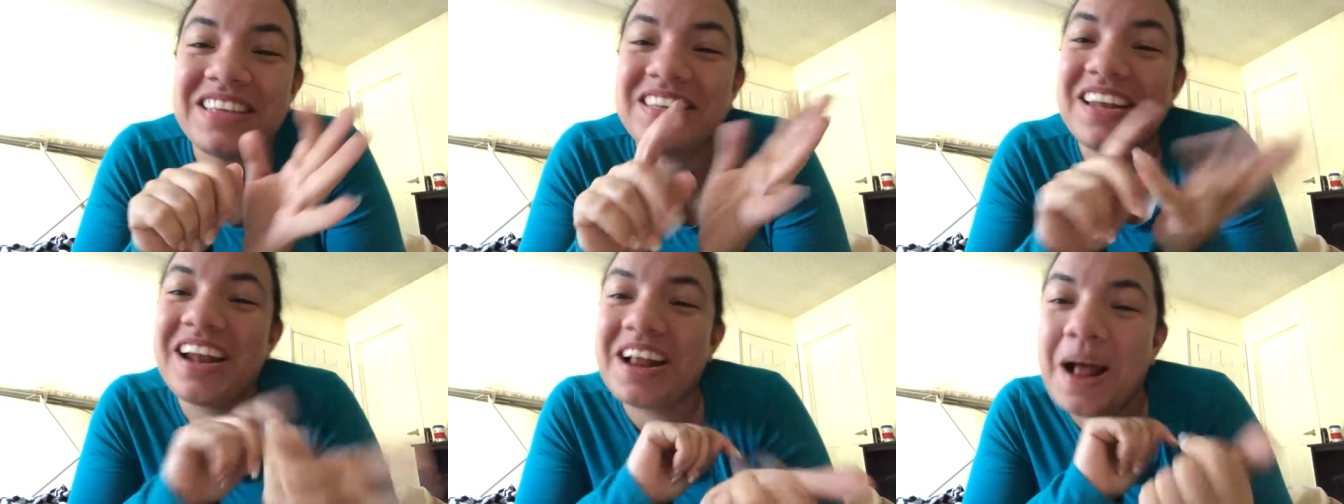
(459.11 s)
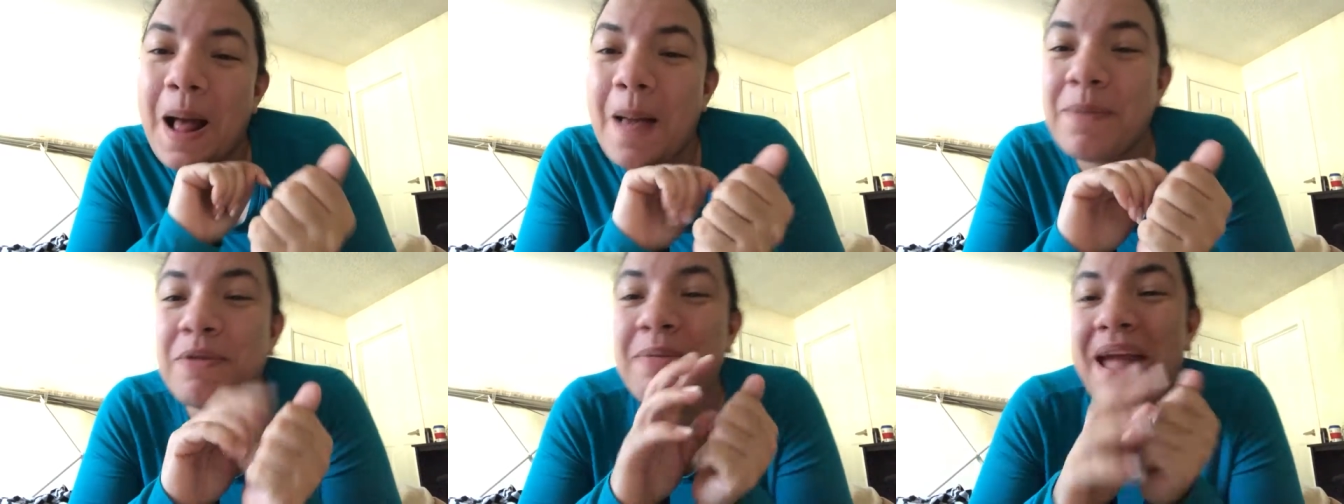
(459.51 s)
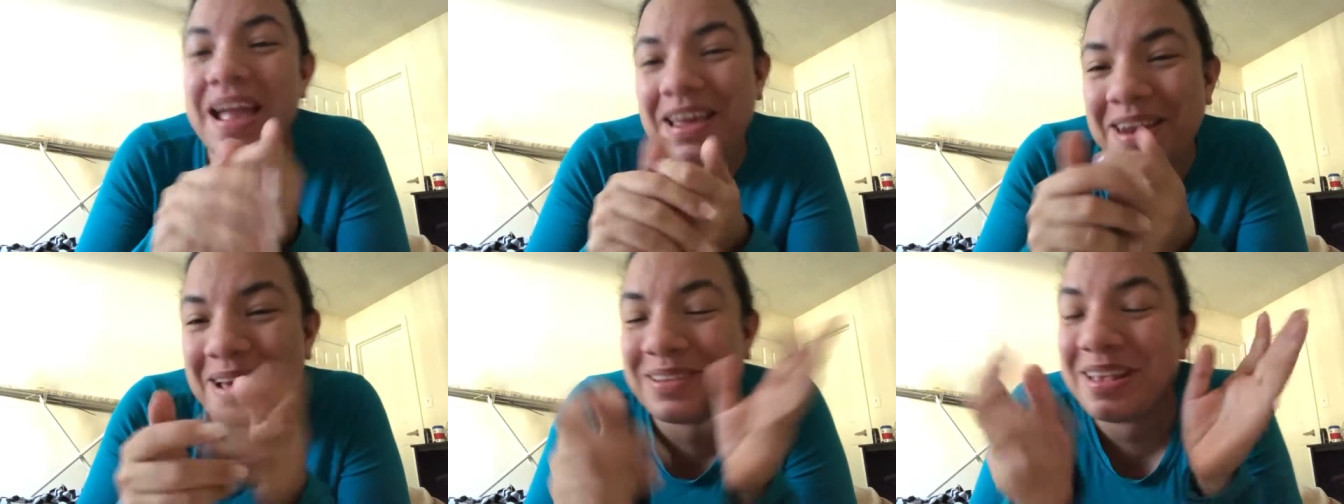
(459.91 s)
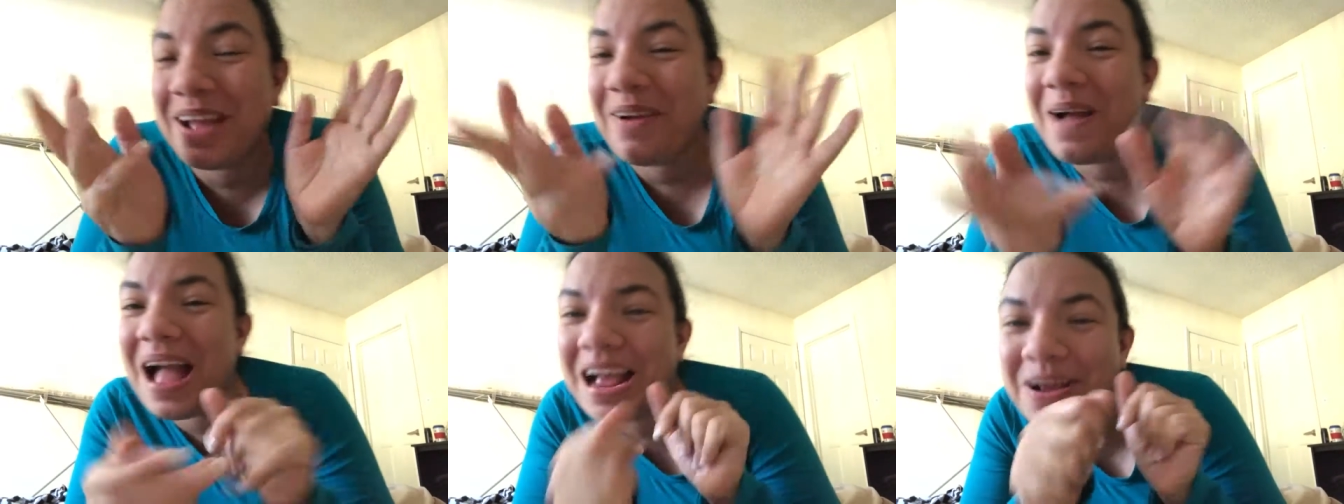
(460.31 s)
So they called me back, and I was like,
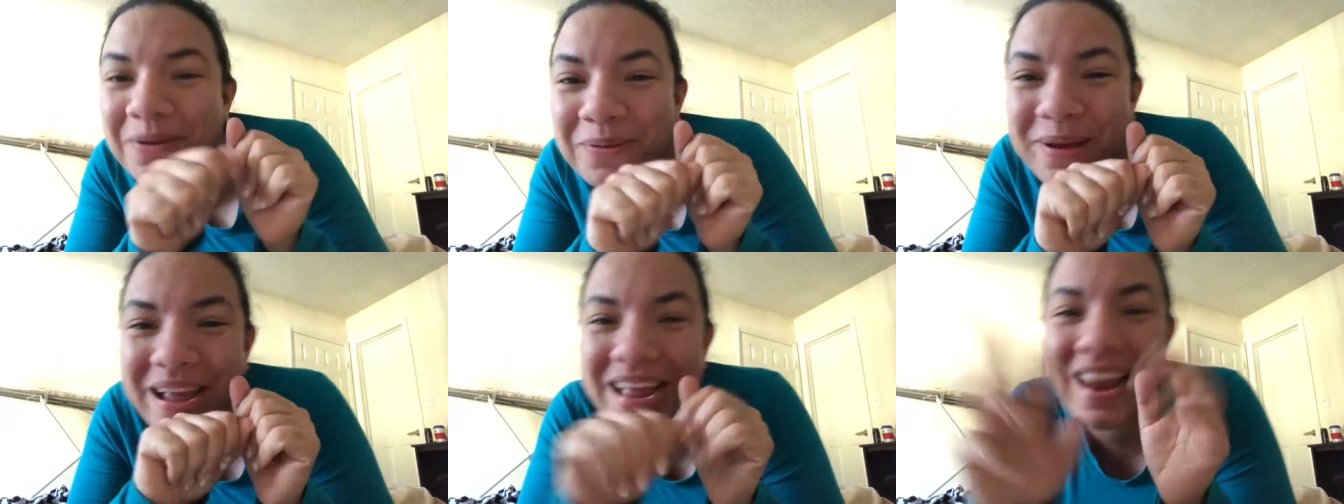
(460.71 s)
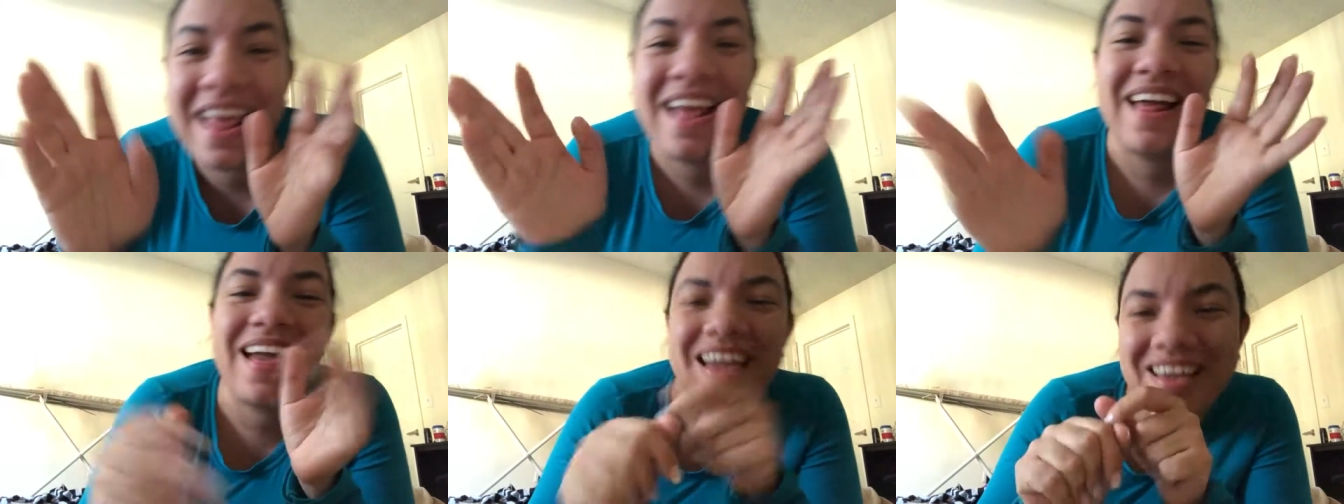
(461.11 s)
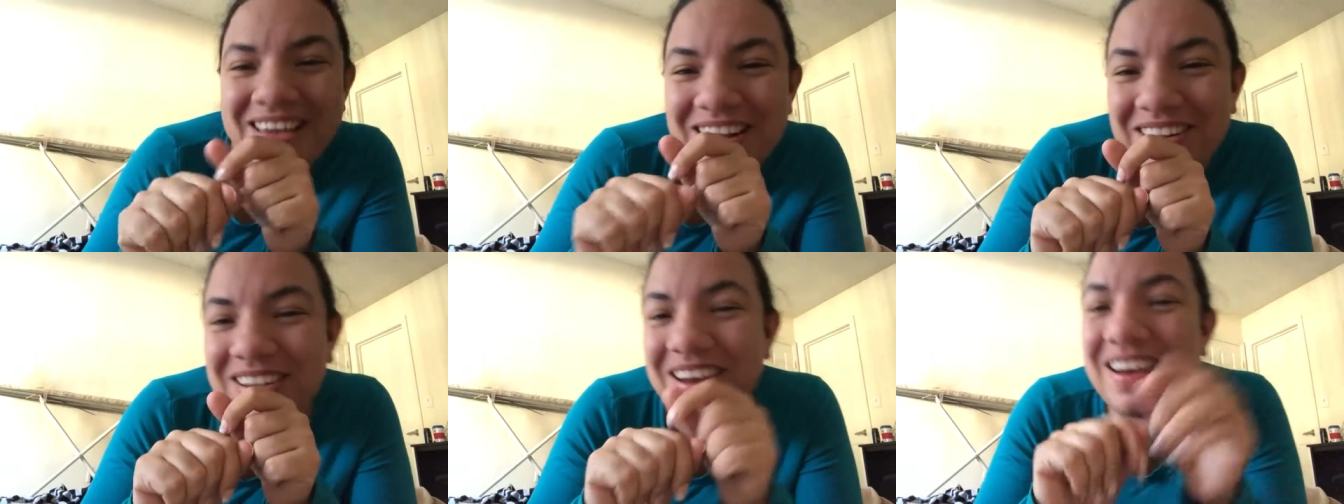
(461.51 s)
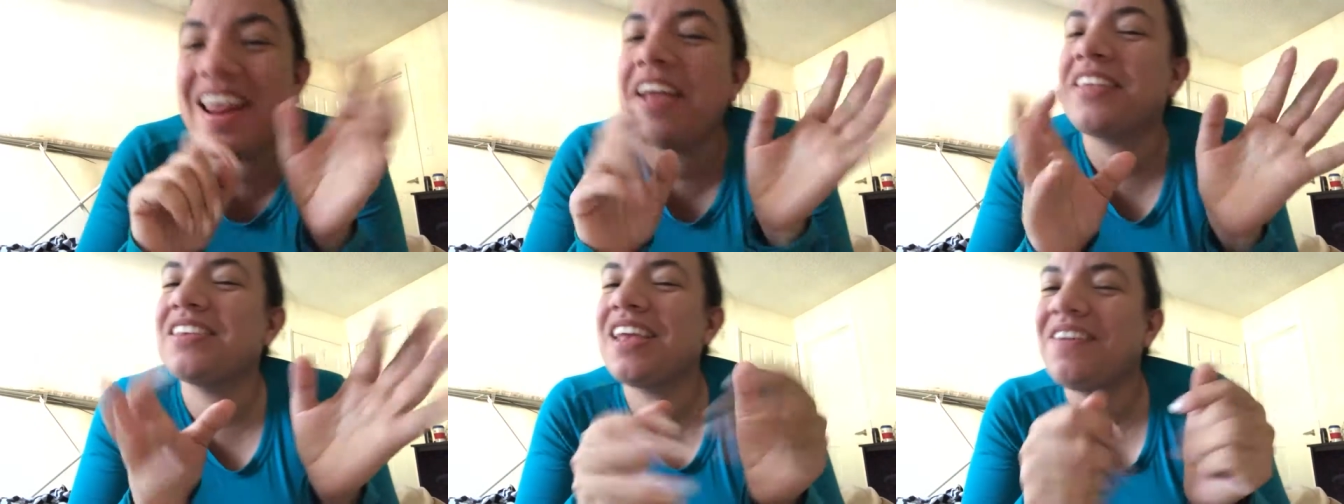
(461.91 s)
oh, I could win, I go to the
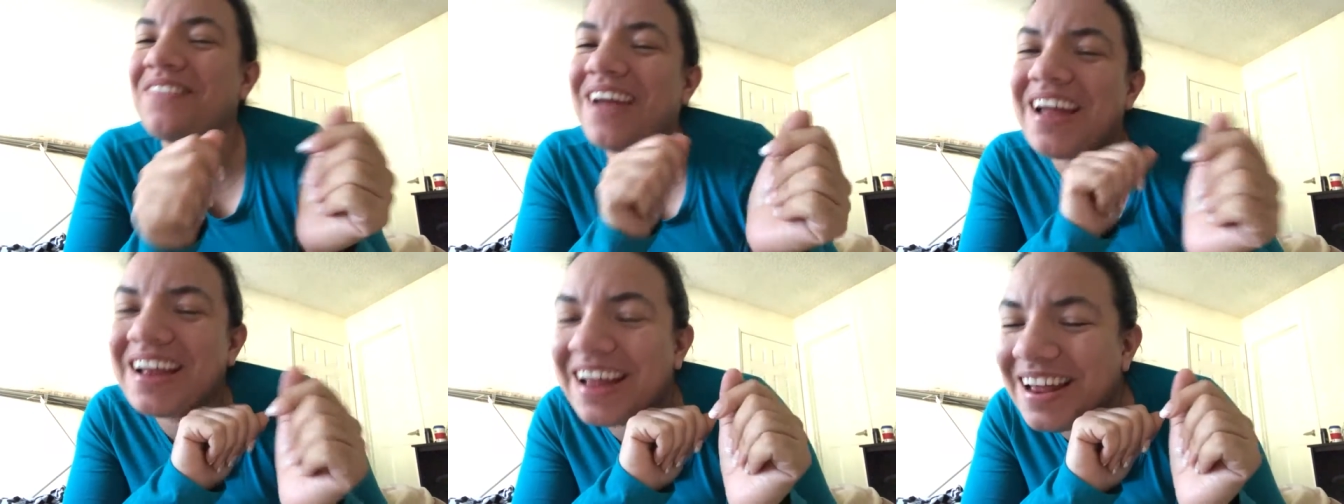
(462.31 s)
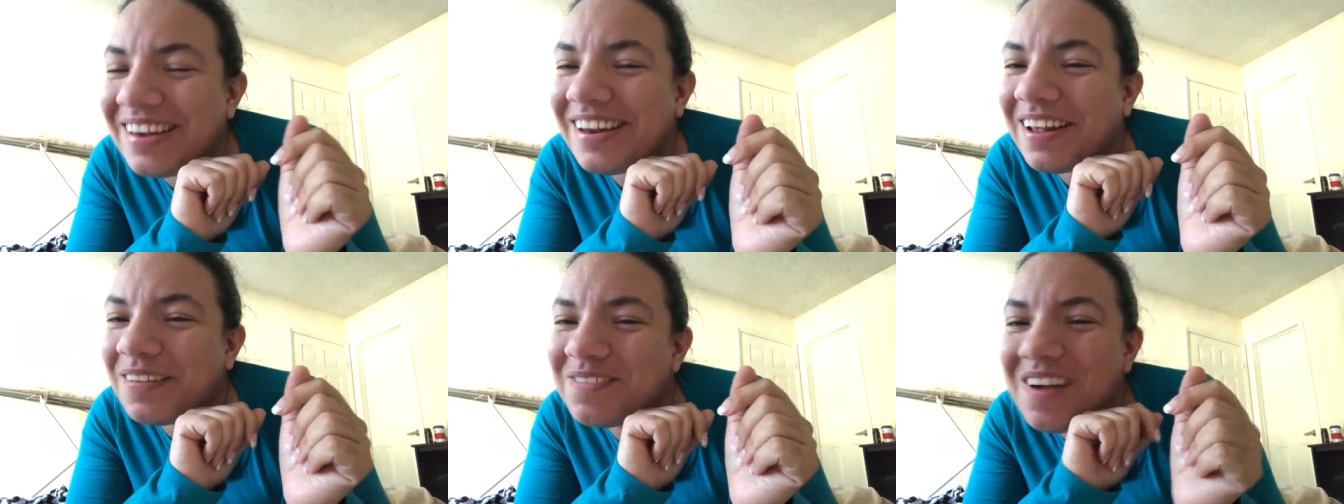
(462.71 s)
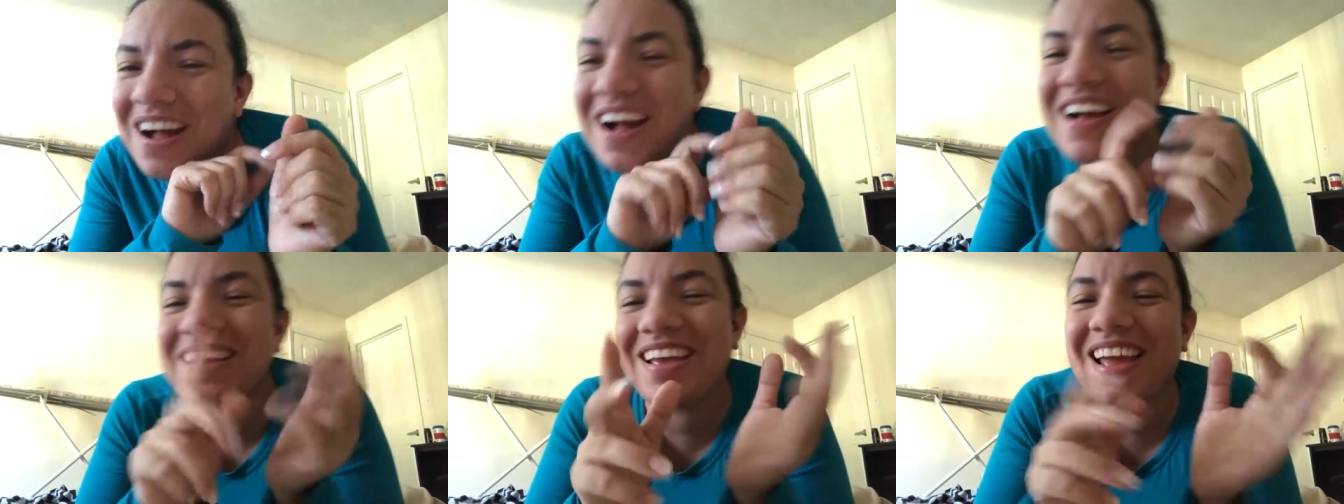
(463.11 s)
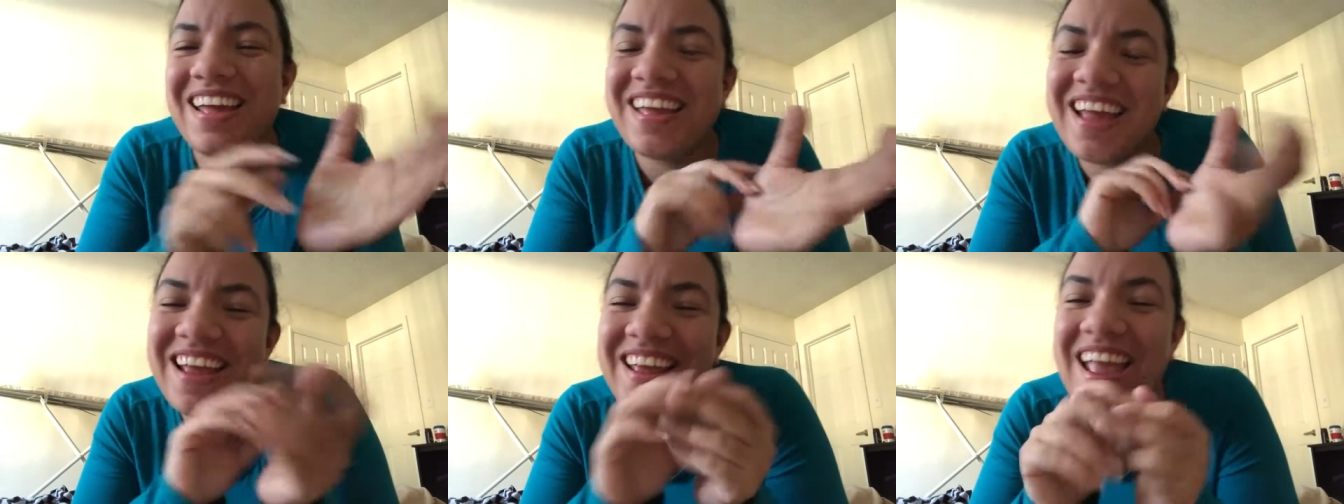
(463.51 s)
next level, I got this far,
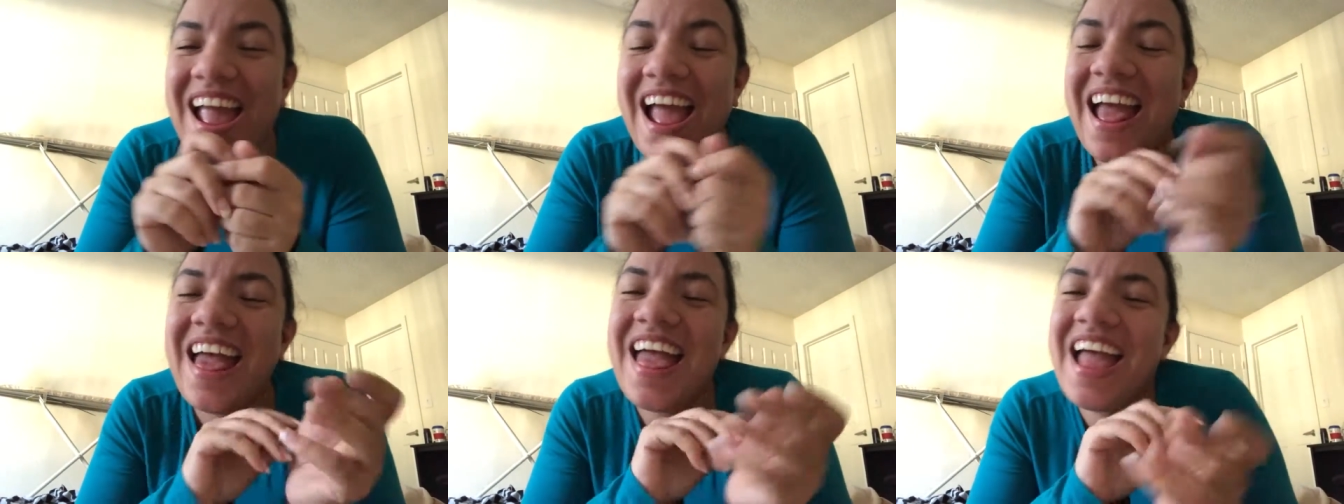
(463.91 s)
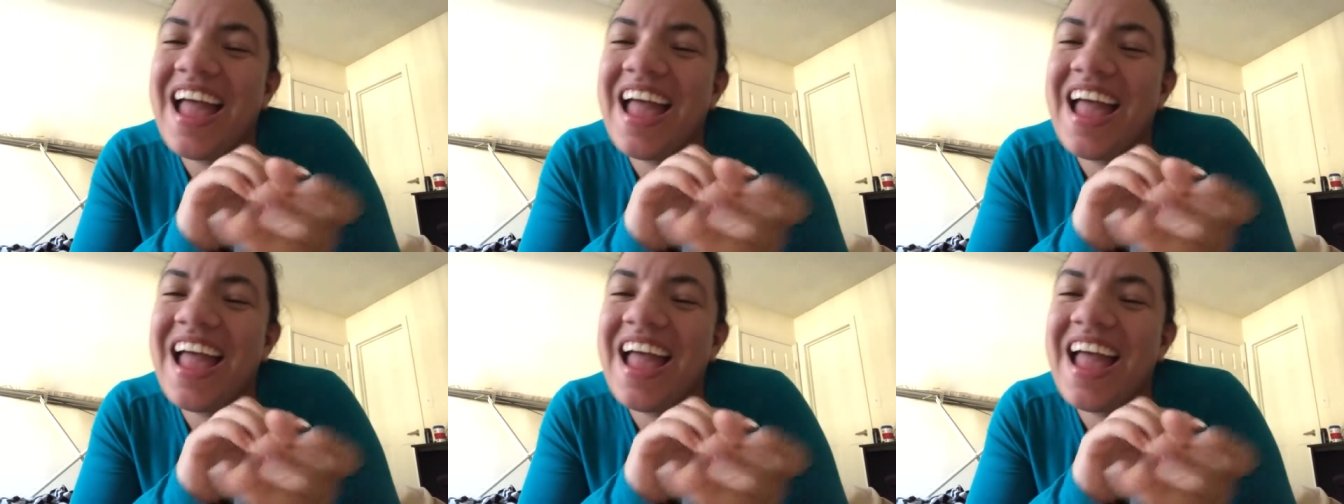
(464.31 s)
yeah.